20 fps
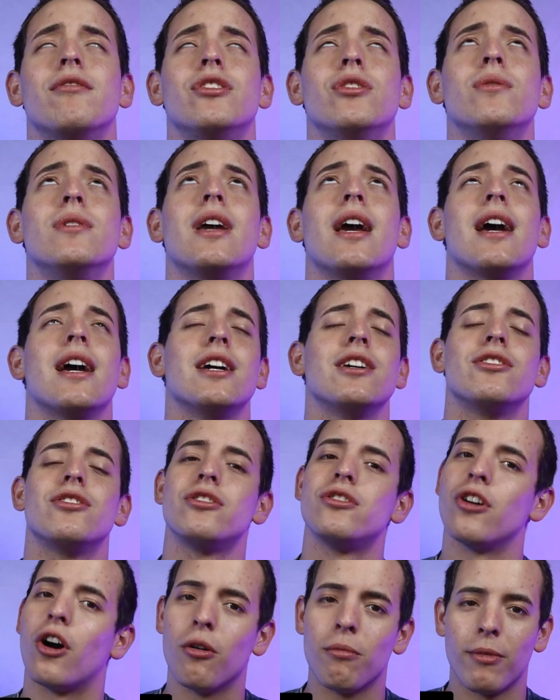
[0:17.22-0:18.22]
UK
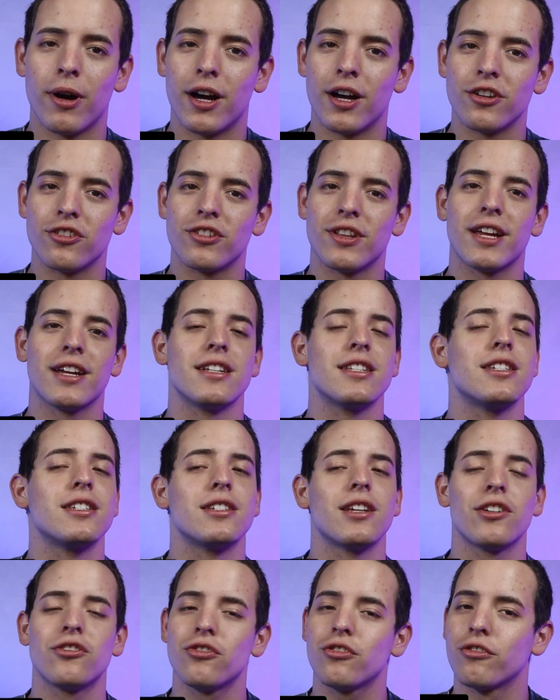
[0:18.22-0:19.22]
so much. They had
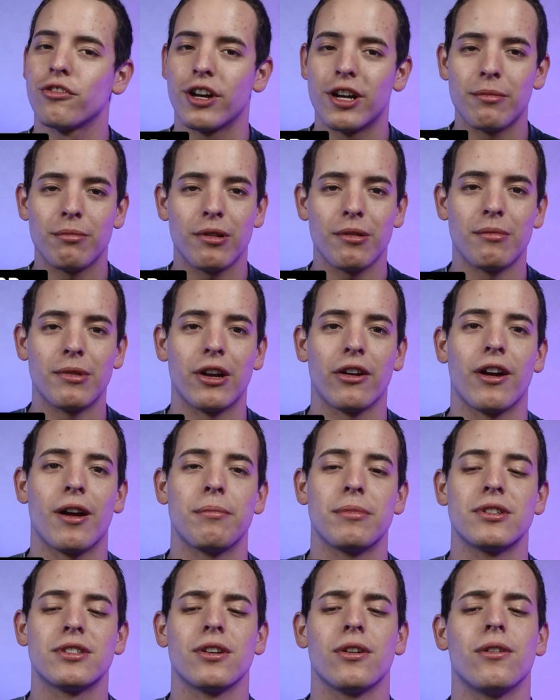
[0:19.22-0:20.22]
such a great premiere
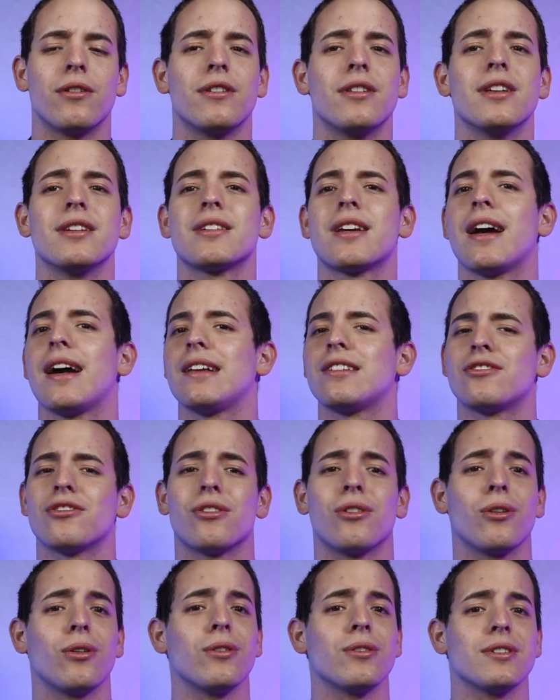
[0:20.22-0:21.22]
episode. This cast of
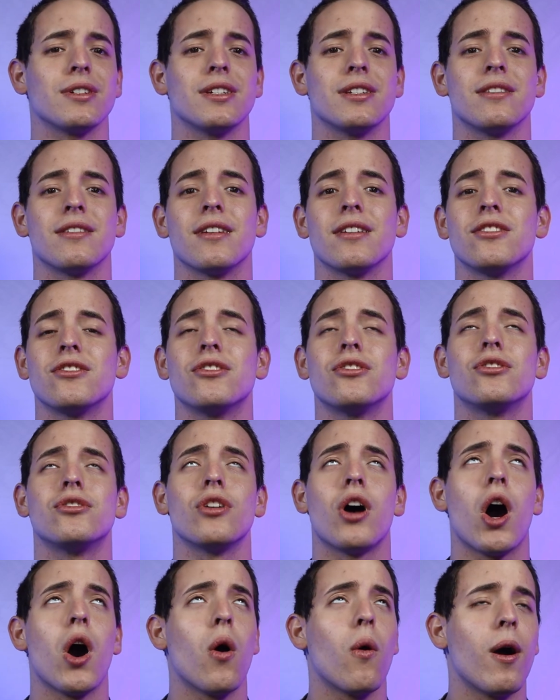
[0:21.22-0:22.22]
girls is
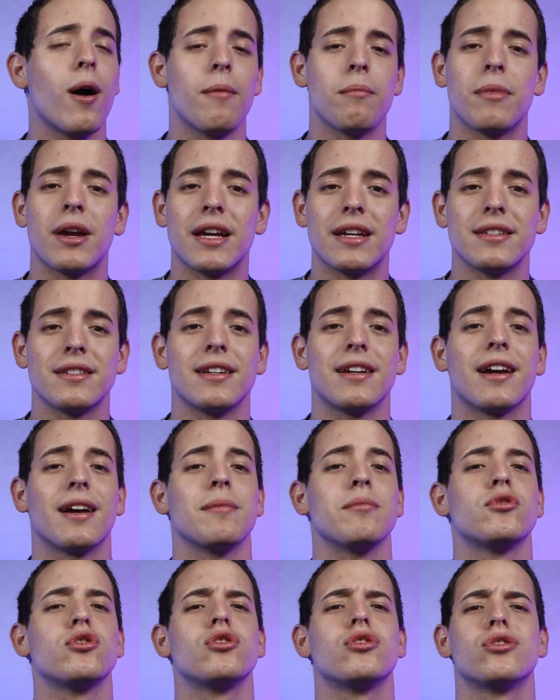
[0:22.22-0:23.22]
so amazing.
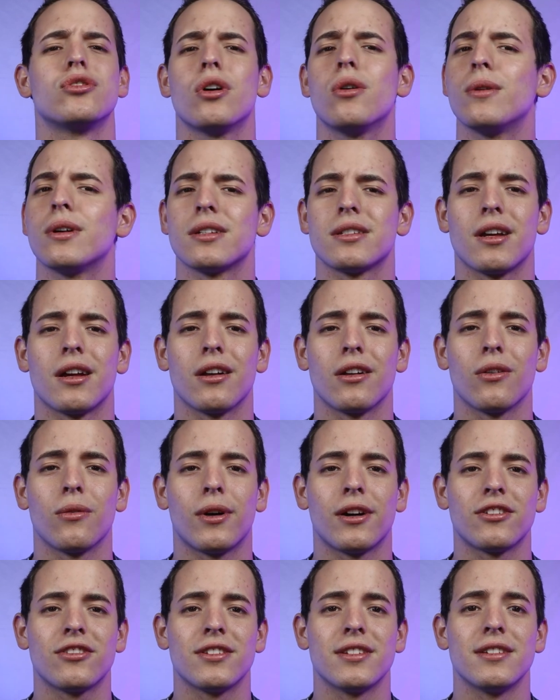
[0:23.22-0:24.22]
I'm so excited to
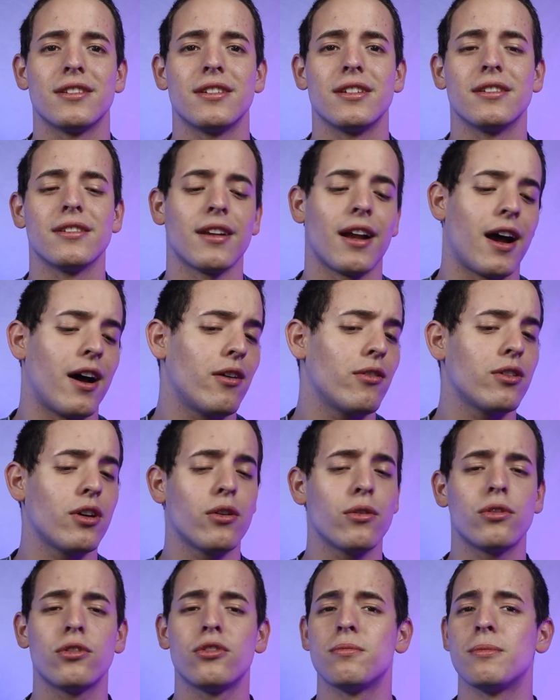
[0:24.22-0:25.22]
watch this season. I don't
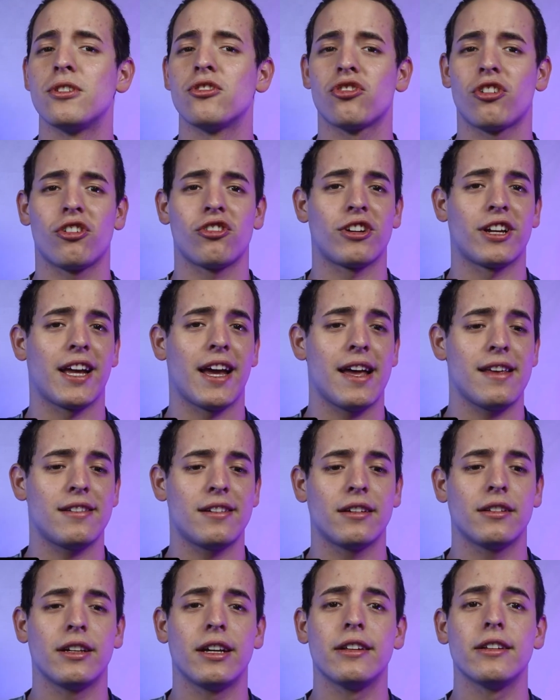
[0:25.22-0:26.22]
know who's been charged of
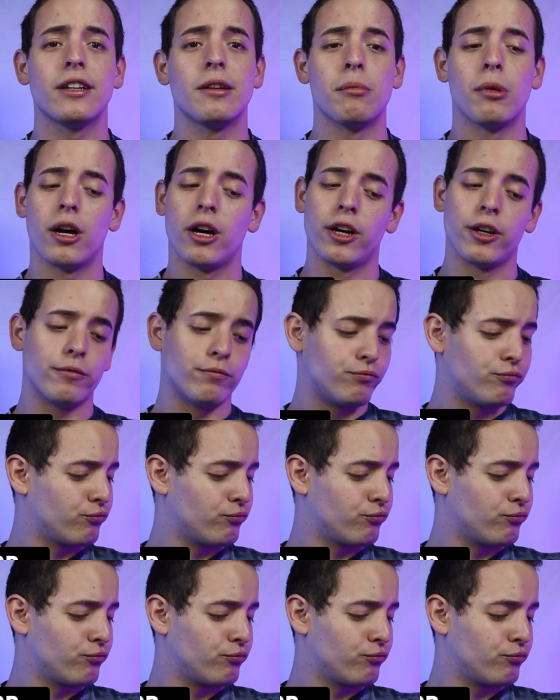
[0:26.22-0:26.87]
casting lately, but